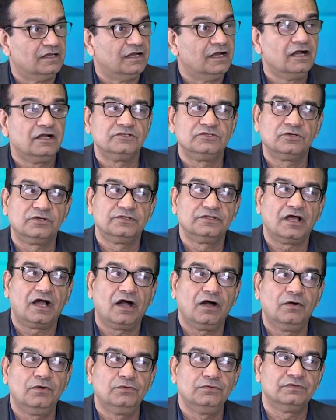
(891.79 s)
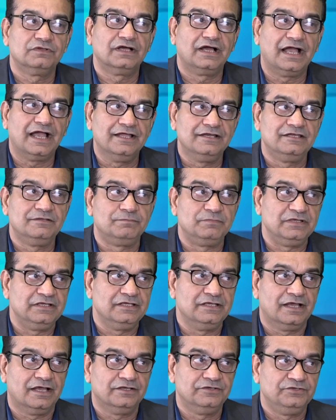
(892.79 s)
Jordan, how
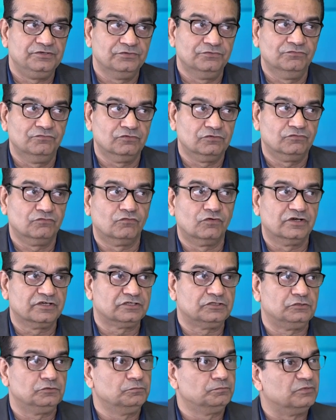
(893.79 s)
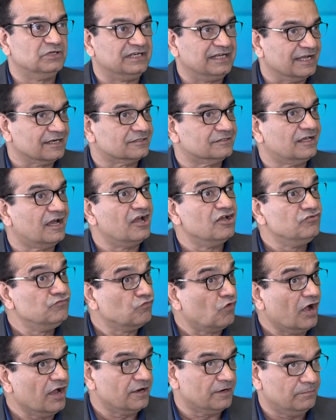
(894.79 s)
NDP and you will work to protect the
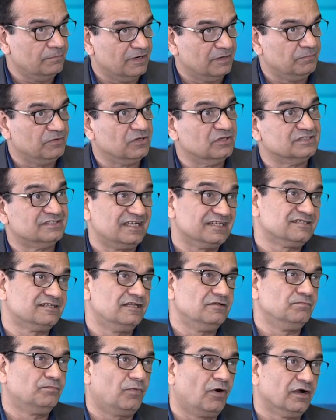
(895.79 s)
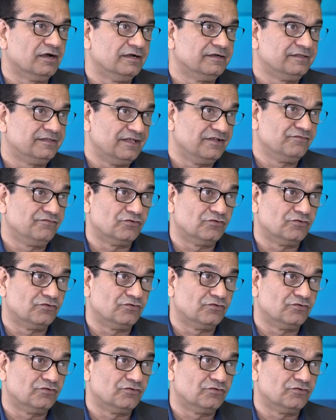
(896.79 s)
environment, because that's an important thing